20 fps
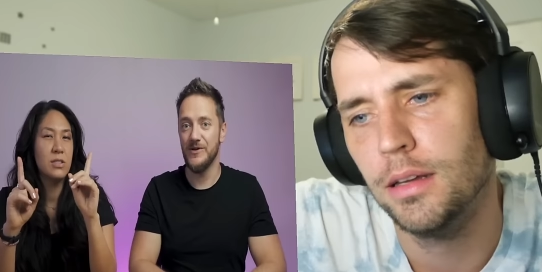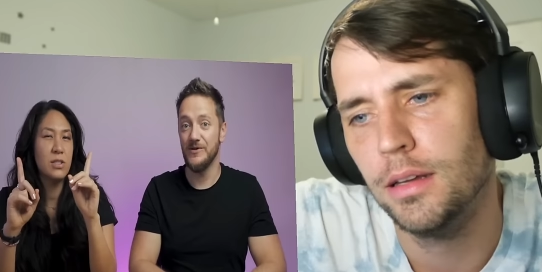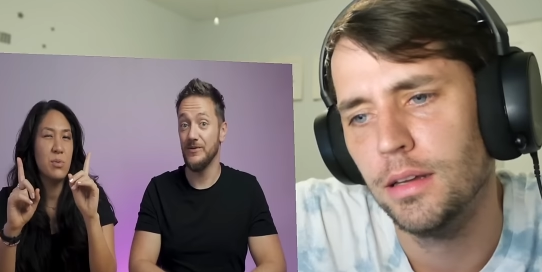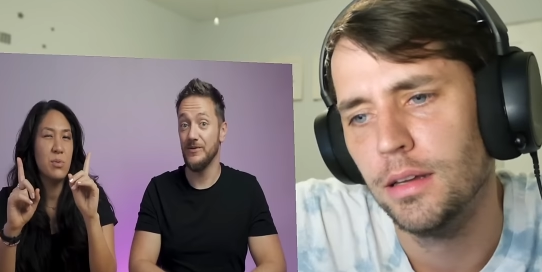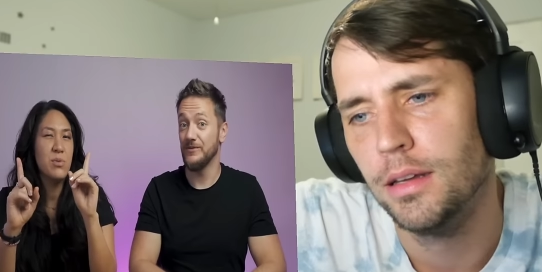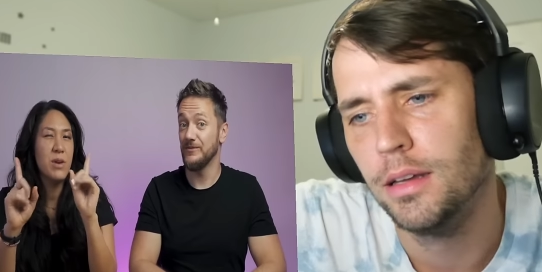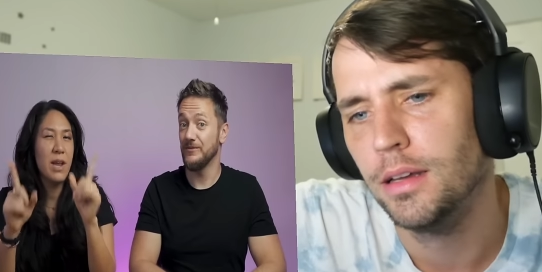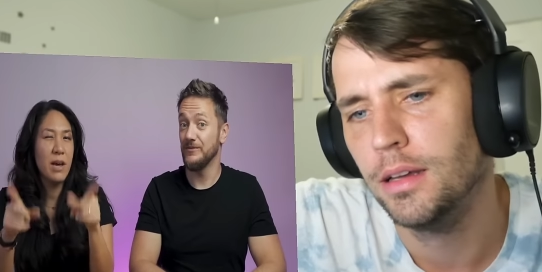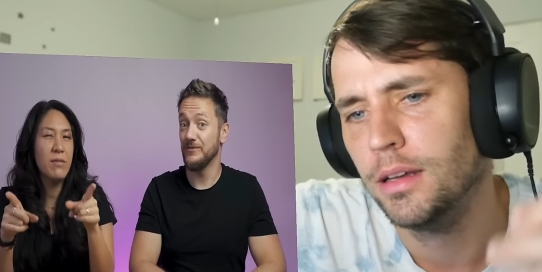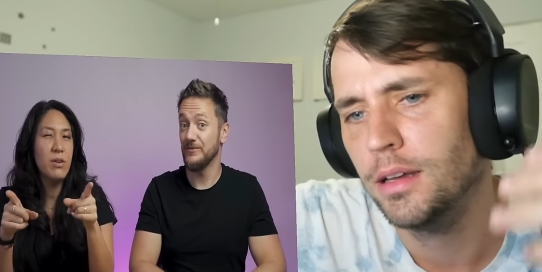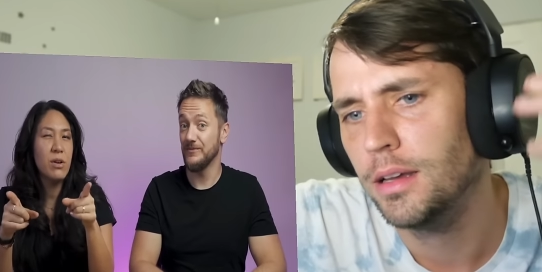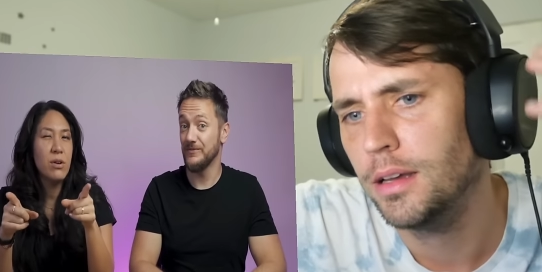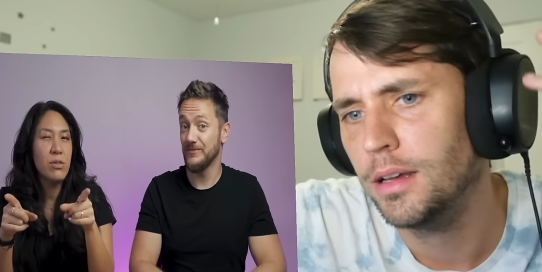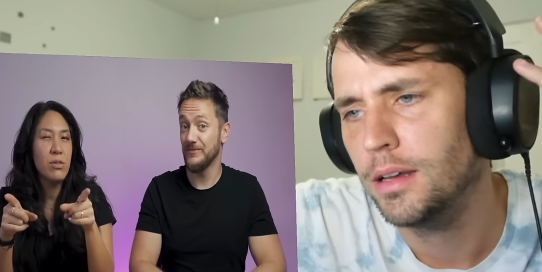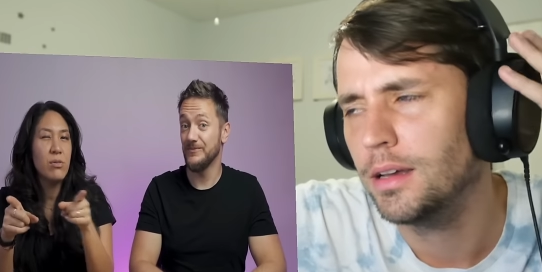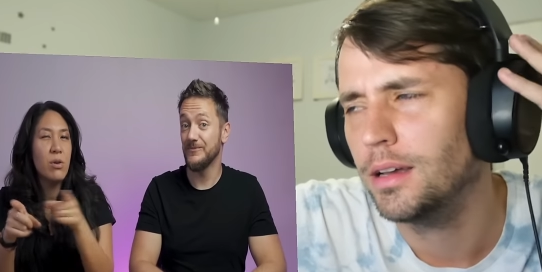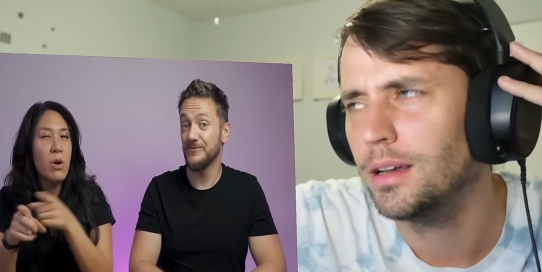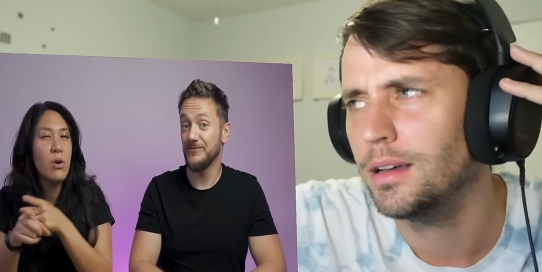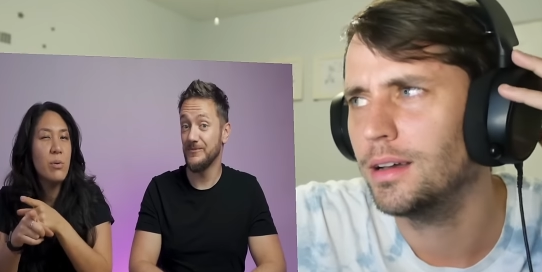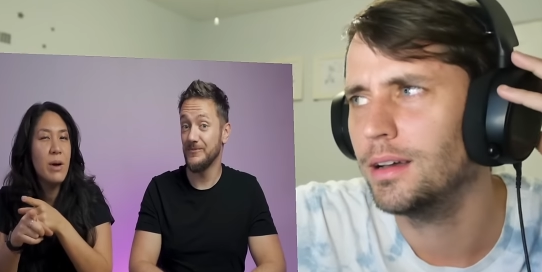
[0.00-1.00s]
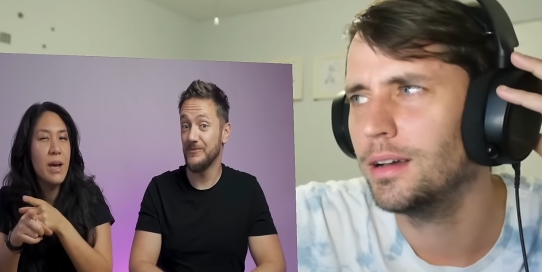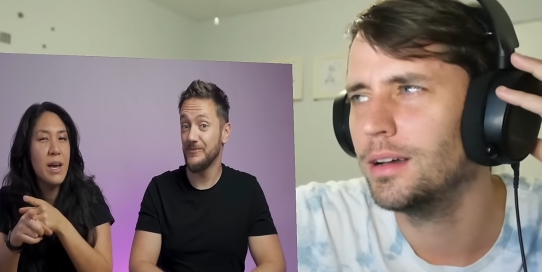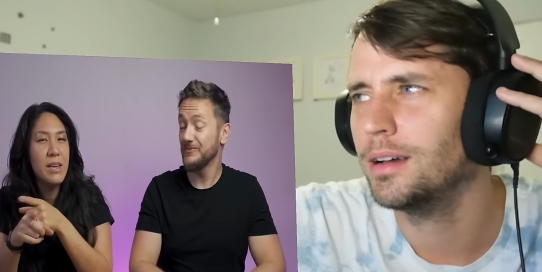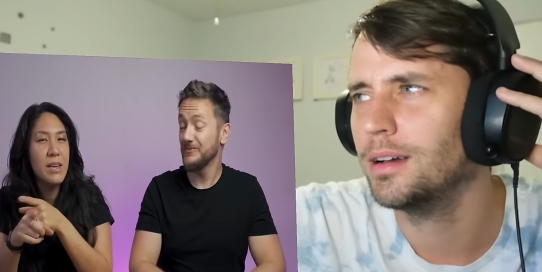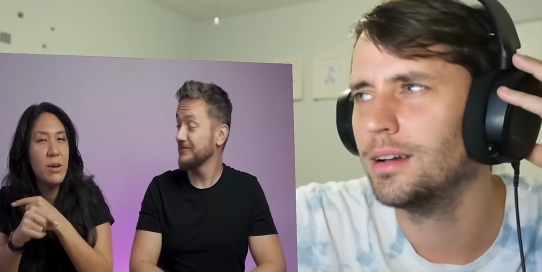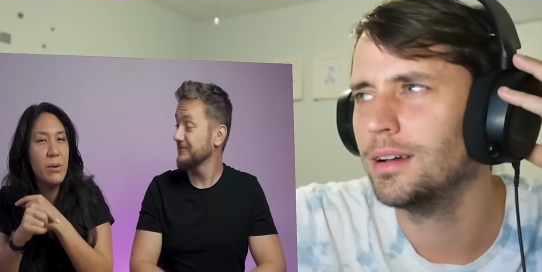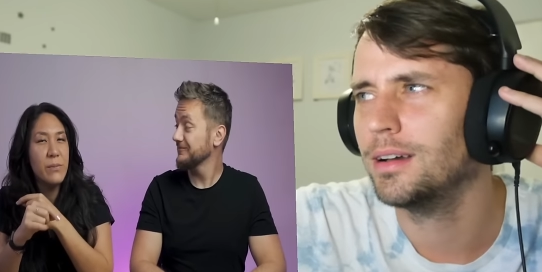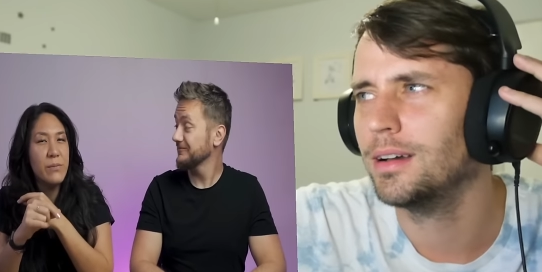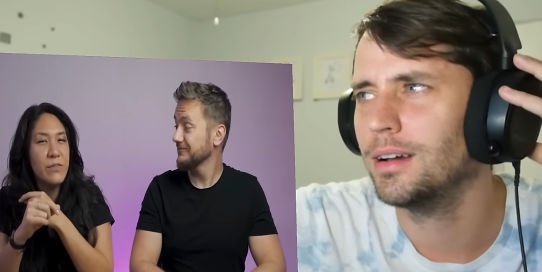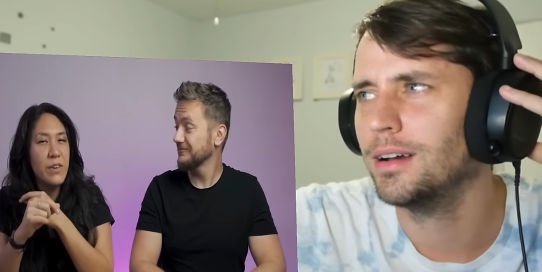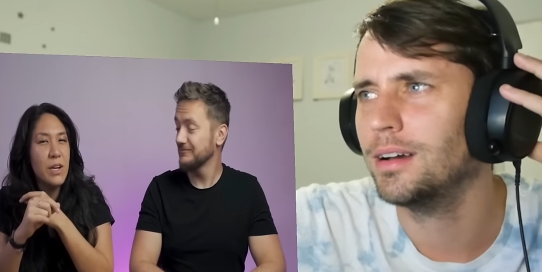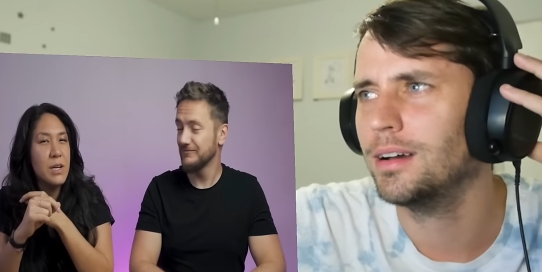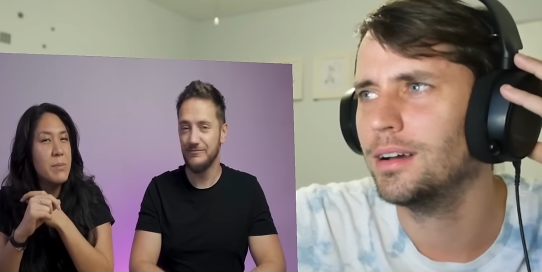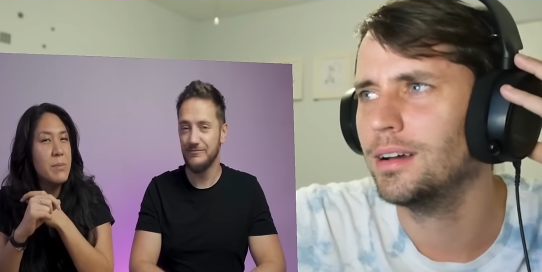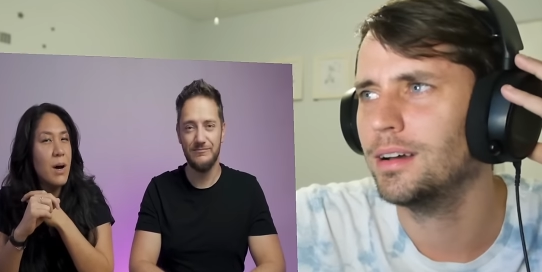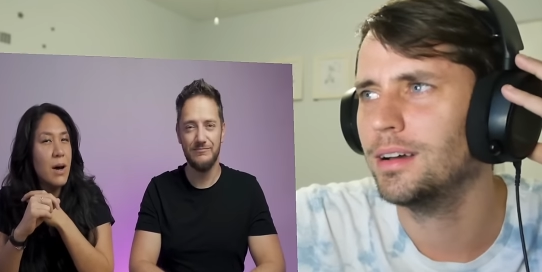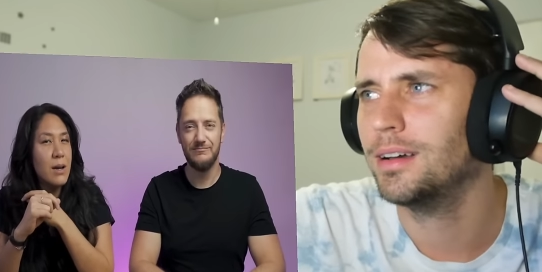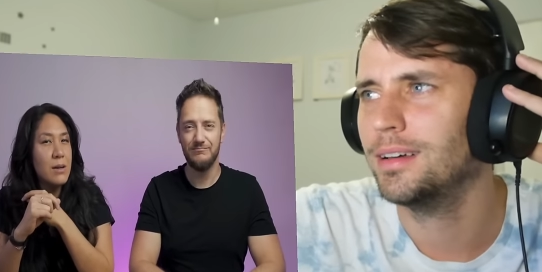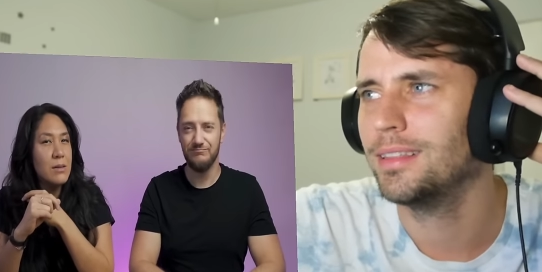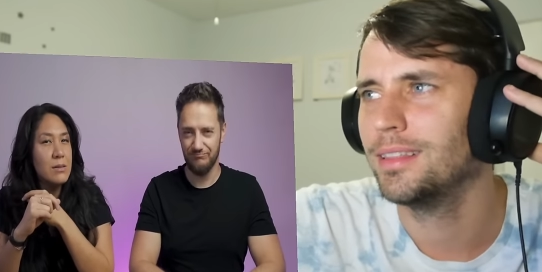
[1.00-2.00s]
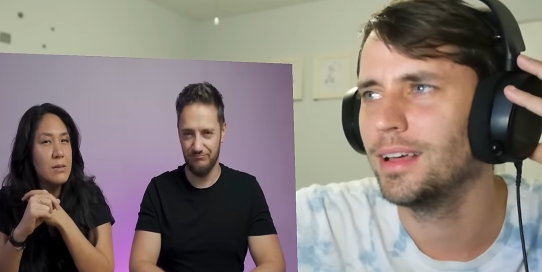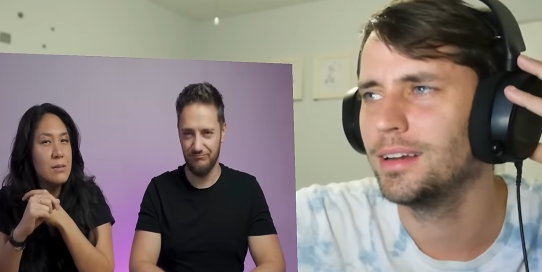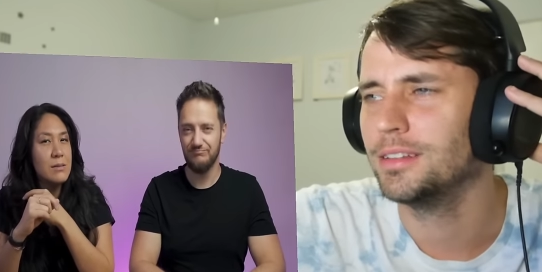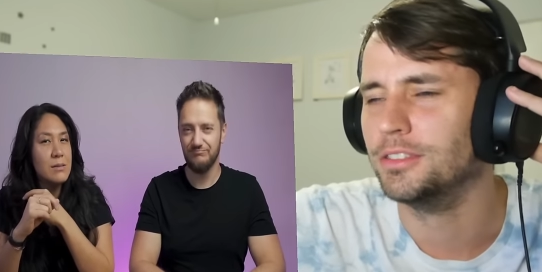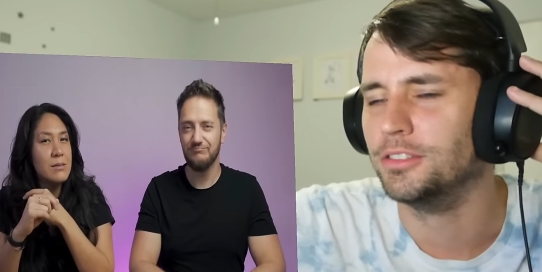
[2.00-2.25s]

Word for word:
Speaker 1: So never throw away your Pfand bottle. That is